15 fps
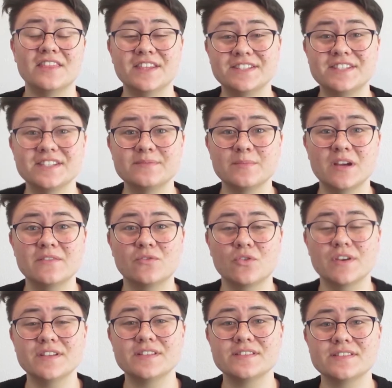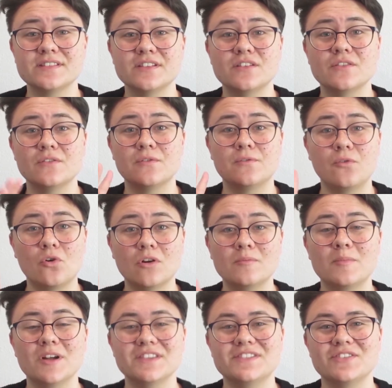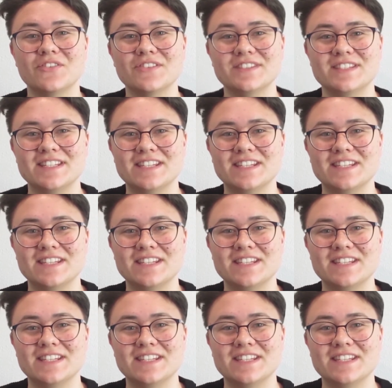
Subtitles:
This is my voice 4 months on